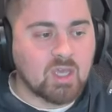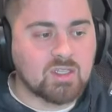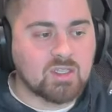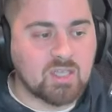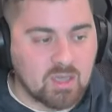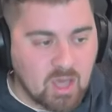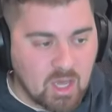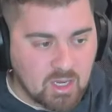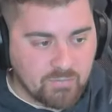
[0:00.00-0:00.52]

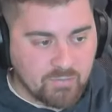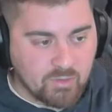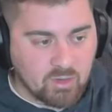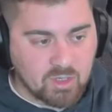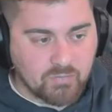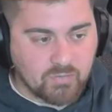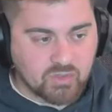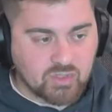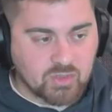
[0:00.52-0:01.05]
tonight. If you're
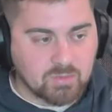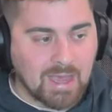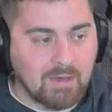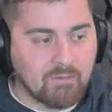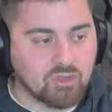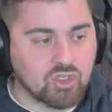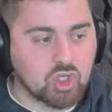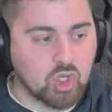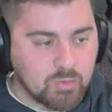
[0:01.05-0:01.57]
looking for some
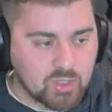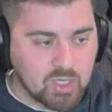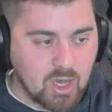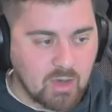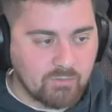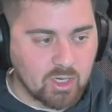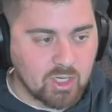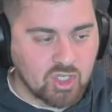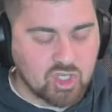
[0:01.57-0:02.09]
college hoops
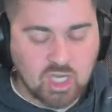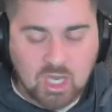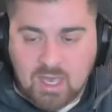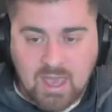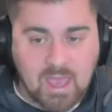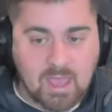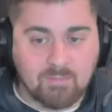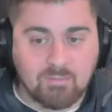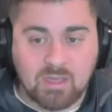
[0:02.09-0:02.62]
coverage,
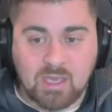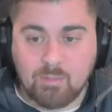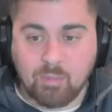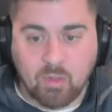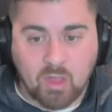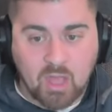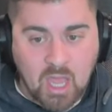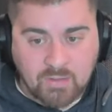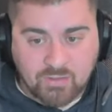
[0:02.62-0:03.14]
NBA
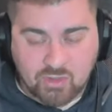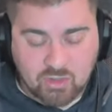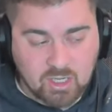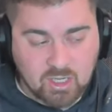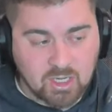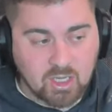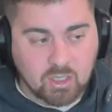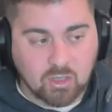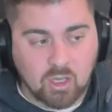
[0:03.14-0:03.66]
playoffs are
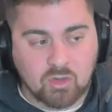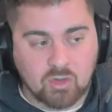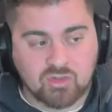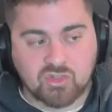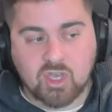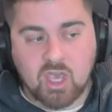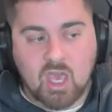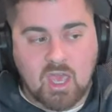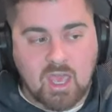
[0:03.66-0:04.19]
getting
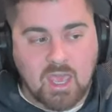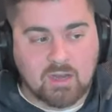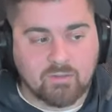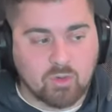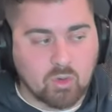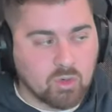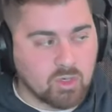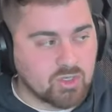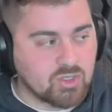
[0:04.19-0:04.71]
close. And of
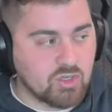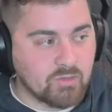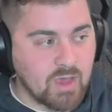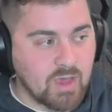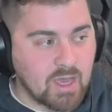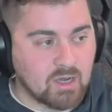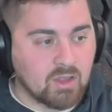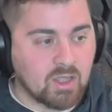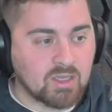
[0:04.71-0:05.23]
course, you've
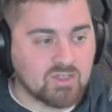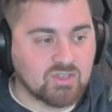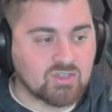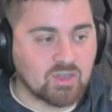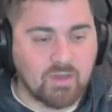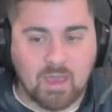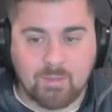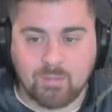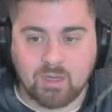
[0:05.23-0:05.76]
got a lot of
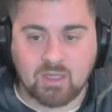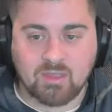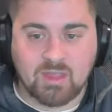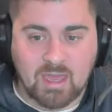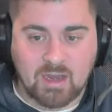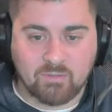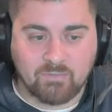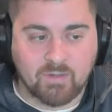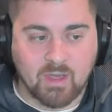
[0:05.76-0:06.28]
stuff happening in the
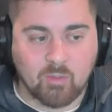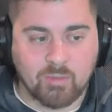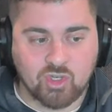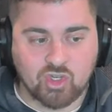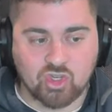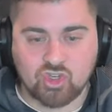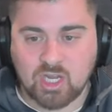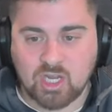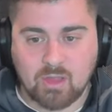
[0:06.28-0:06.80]
NFL. Be
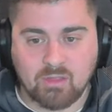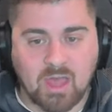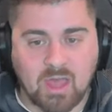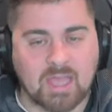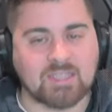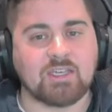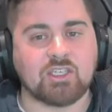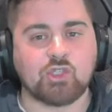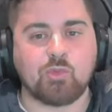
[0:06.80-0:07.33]
sure to check out
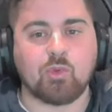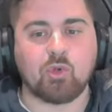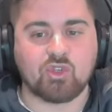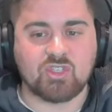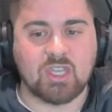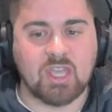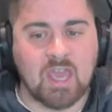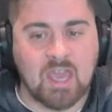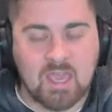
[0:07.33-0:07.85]
Locked On Sports
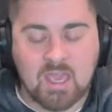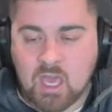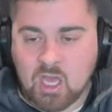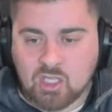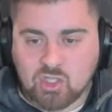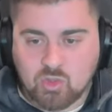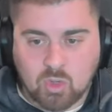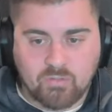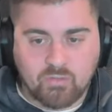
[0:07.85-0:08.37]
today,
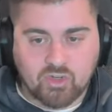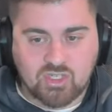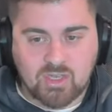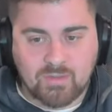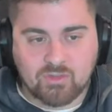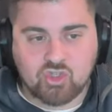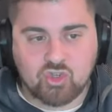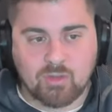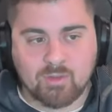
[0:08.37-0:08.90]
24
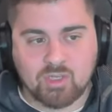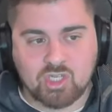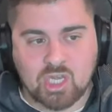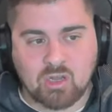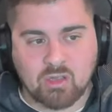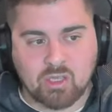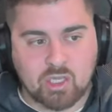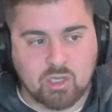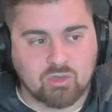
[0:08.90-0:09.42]
7 streaming
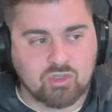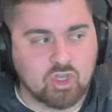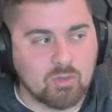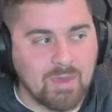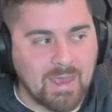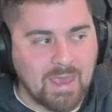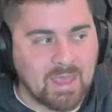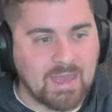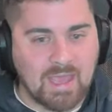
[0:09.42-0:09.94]
channel on YouTube
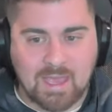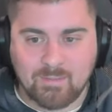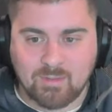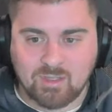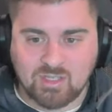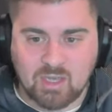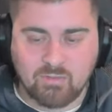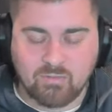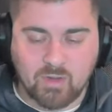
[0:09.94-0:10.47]
and
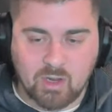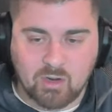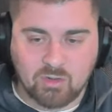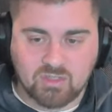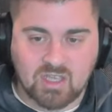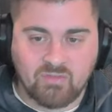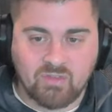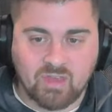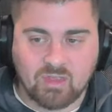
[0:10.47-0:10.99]
Amazon Fire
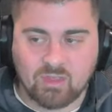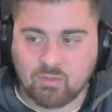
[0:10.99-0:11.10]
TV and the